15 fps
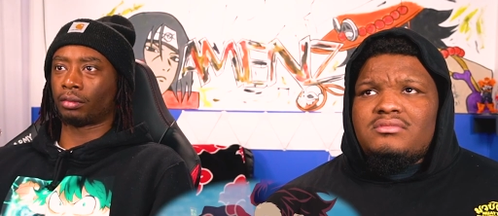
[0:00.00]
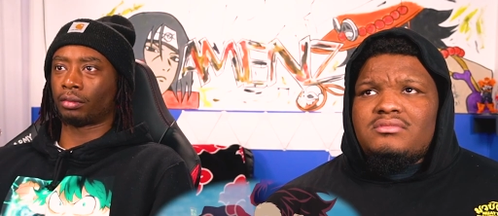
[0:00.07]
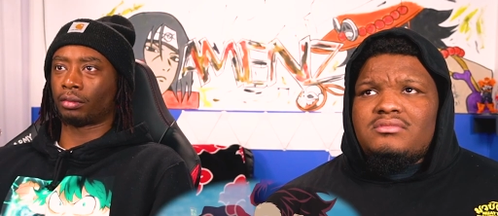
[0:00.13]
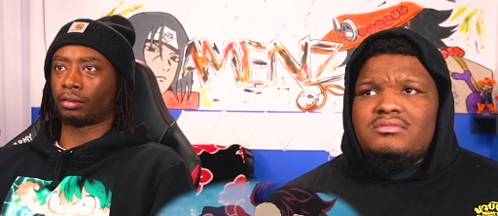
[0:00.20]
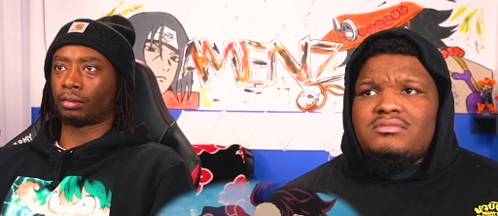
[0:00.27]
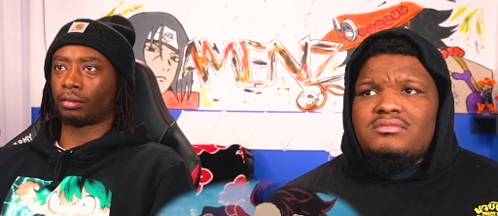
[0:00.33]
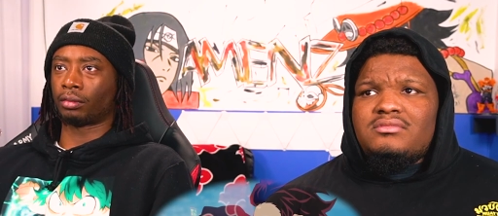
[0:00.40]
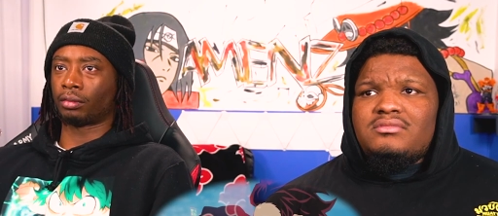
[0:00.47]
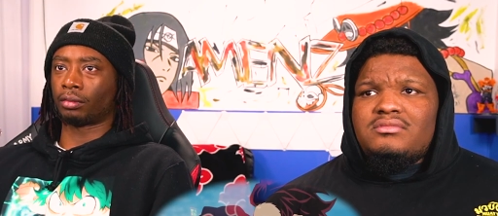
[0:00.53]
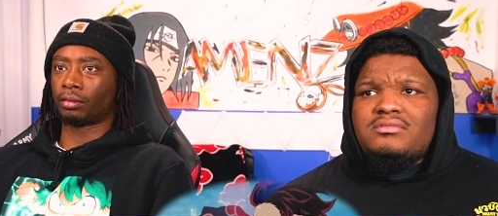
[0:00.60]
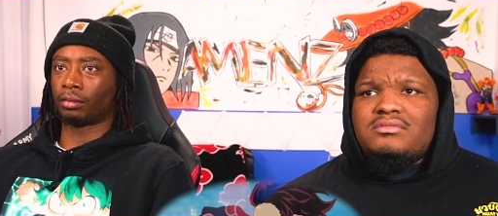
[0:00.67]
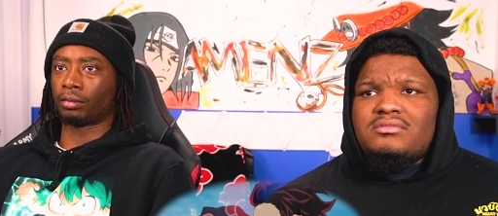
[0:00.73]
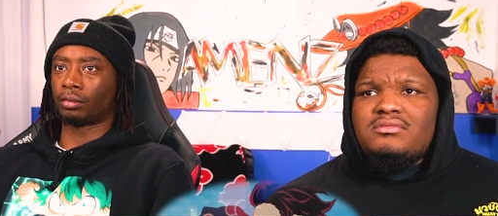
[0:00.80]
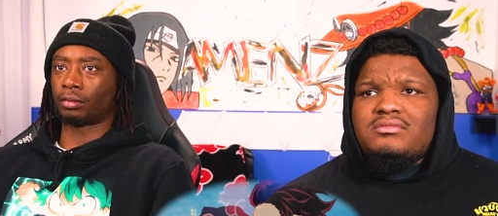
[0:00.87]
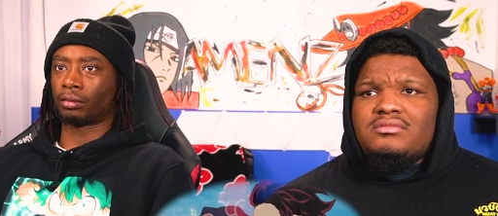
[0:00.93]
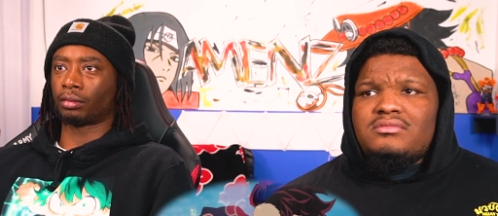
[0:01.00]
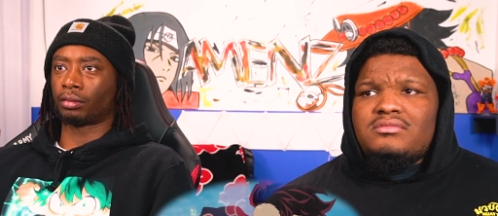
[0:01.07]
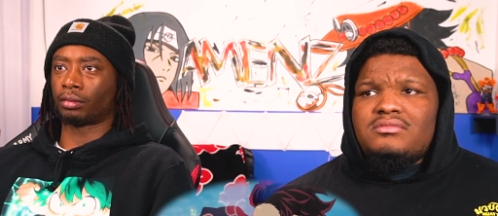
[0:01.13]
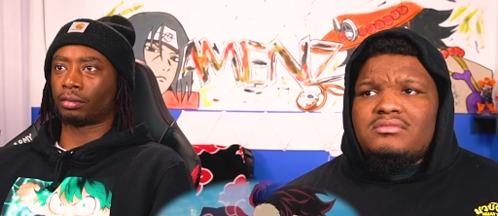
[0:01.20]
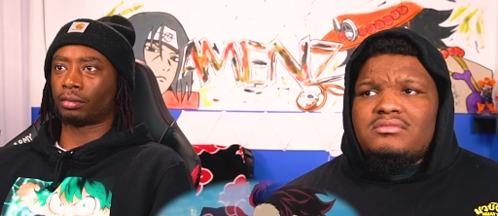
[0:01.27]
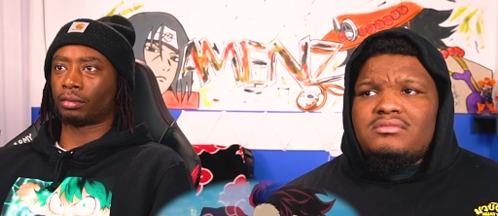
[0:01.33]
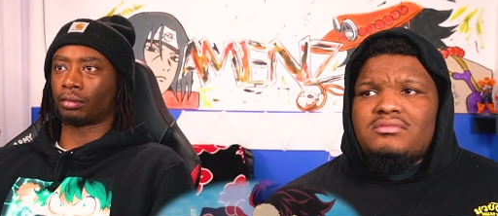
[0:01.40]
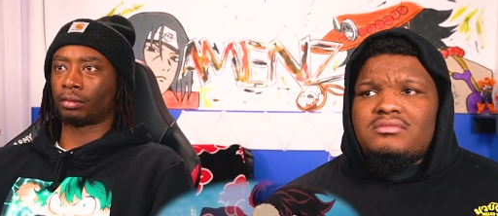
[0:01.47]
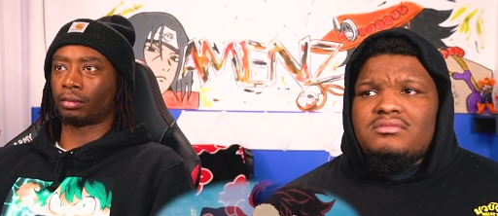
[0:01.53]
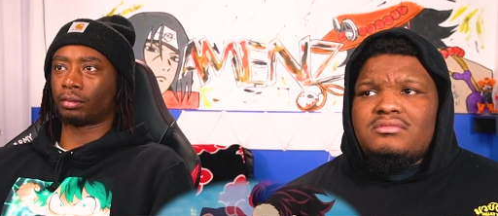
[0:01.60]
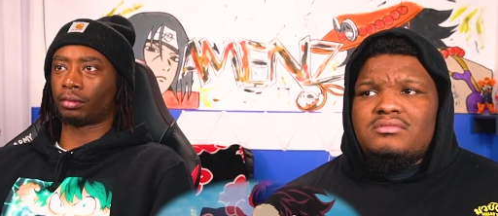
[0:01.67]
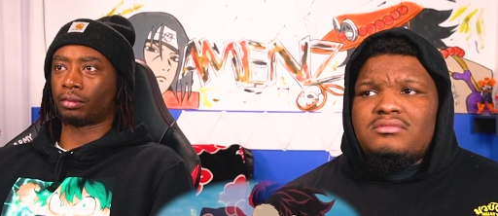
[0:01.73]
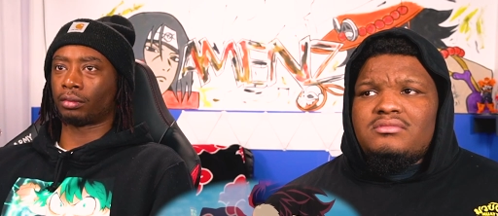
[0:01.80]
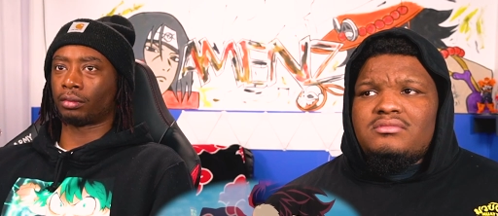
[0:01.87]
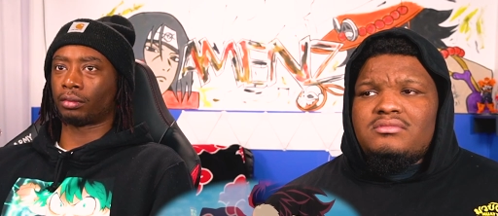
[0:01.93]

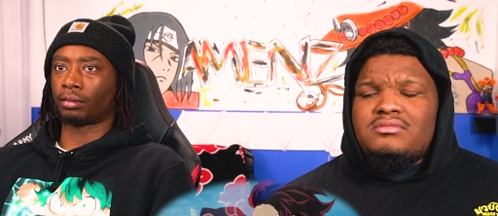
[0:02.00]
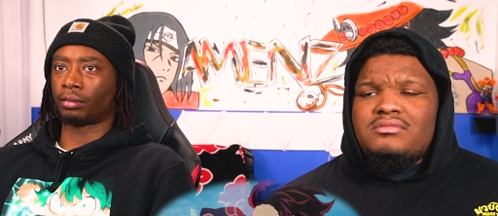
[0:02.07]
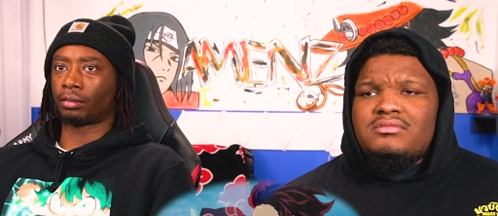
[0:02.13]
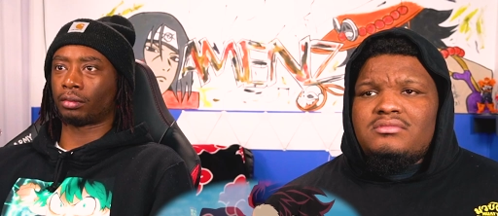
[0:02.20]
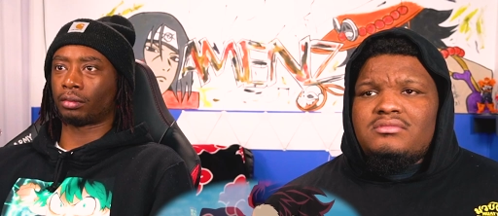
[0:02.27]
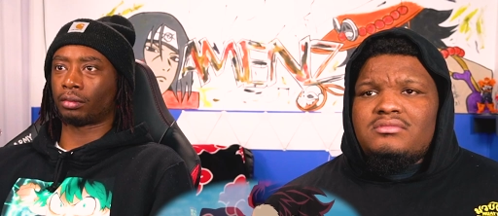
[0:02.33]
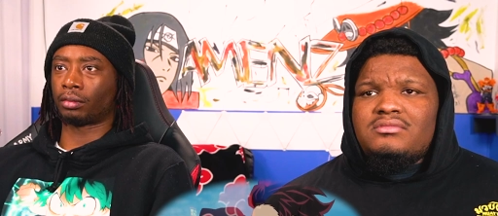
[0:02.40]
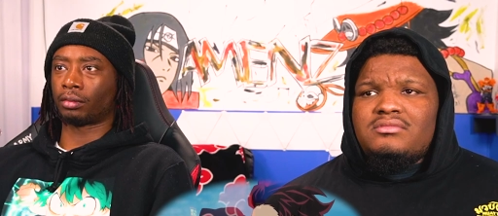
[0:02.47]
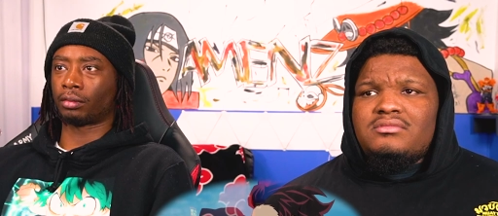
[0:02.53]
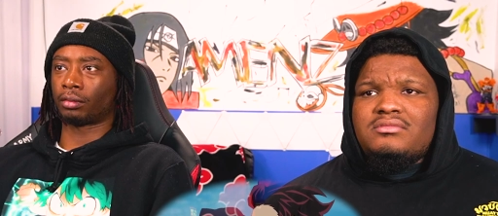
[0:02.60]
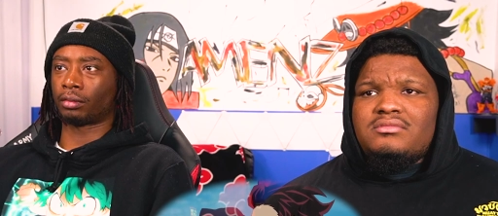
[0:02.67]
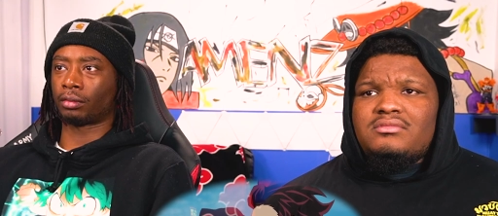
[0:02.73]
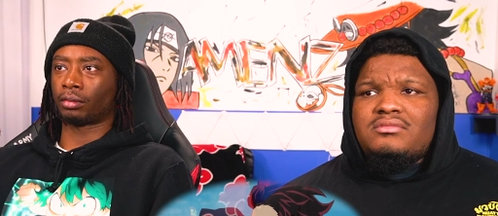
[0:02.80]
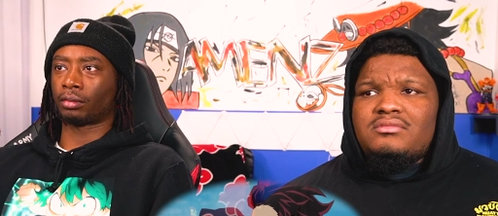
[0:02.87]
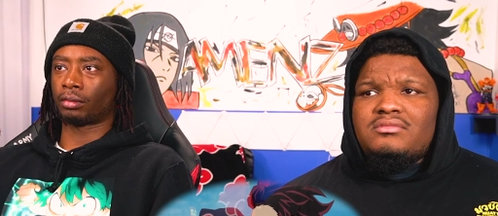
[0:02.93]
(no one is talking)